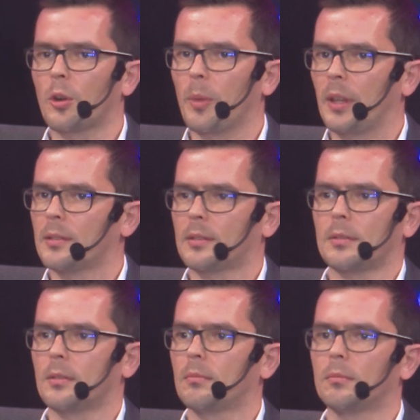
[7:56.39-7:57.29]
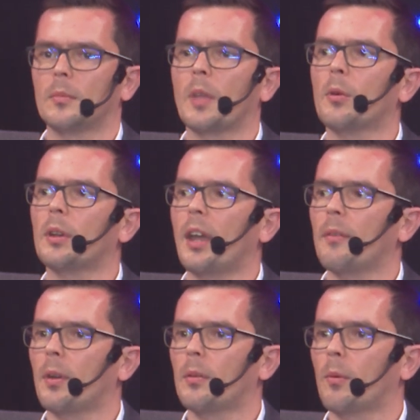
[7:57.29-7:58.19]
It means they want to have
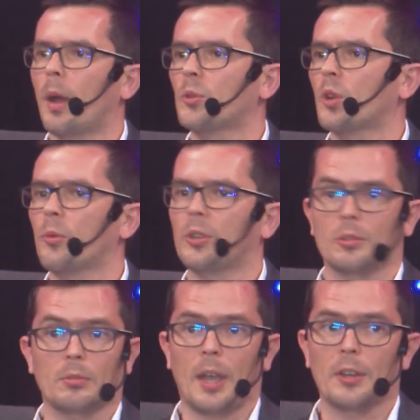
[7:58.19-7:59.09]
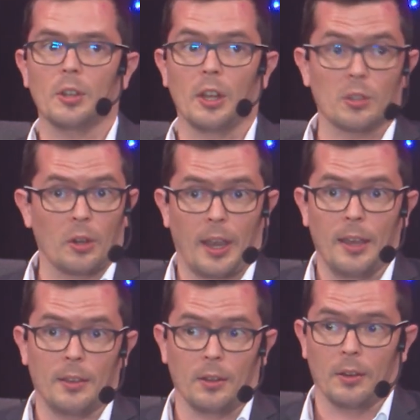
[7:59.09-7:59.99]
a web shop which actually is located in